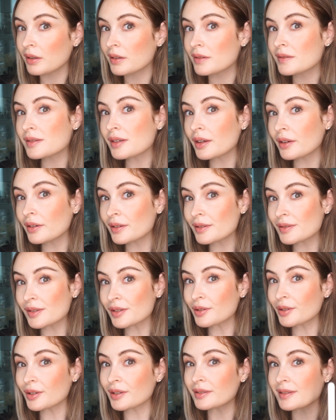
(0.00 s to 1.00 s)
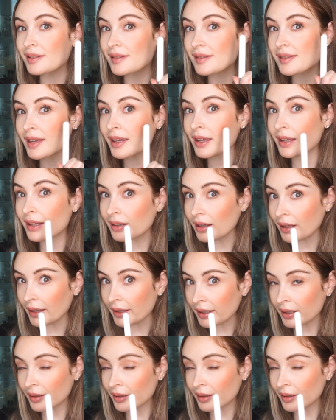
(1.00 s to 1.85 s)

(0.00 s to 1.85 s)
So as you can see, like